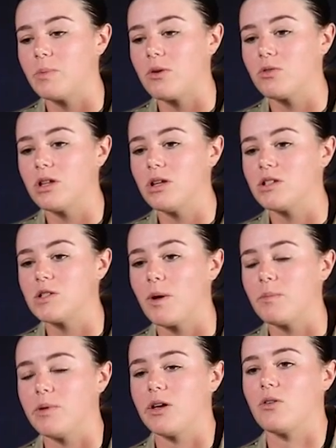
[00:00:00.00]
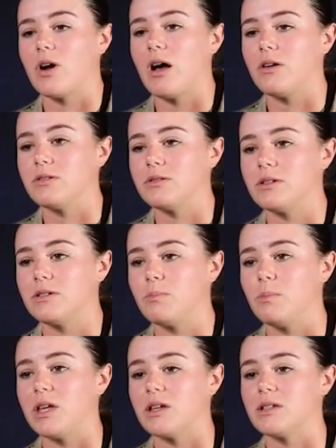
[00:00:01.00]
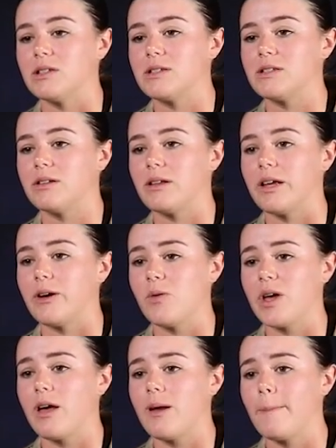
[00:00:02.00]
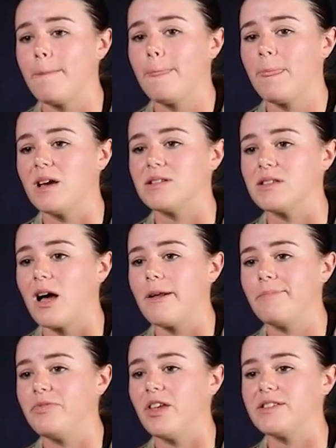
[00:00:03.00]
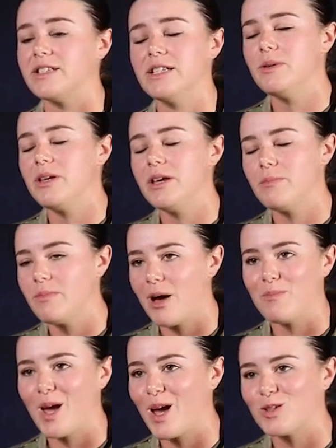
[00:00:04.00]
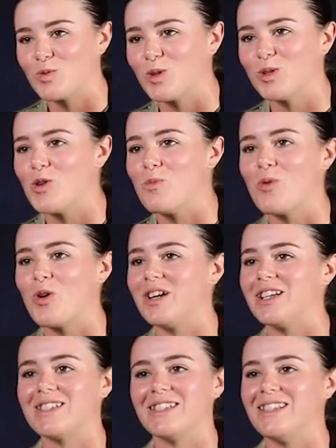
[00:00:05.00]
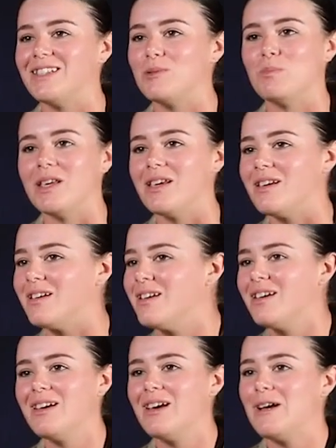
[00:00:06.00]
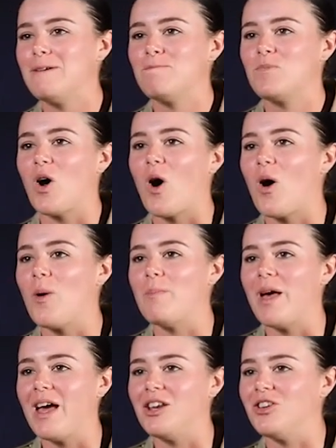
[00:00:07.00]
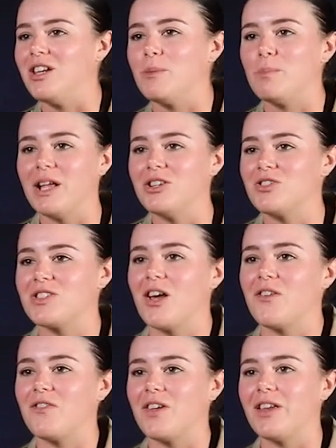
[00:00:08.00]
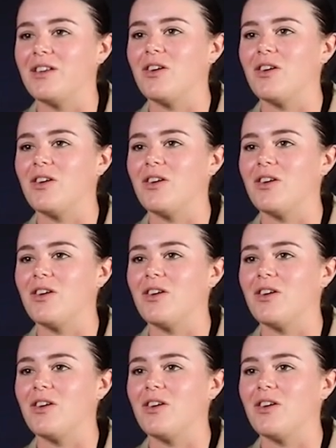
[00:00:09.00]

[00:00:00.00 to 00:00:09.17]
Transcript: That really spun me around, because like, okay, doesn't be a man's world no more. It doesn't need to be all men. You need to blend yourself in.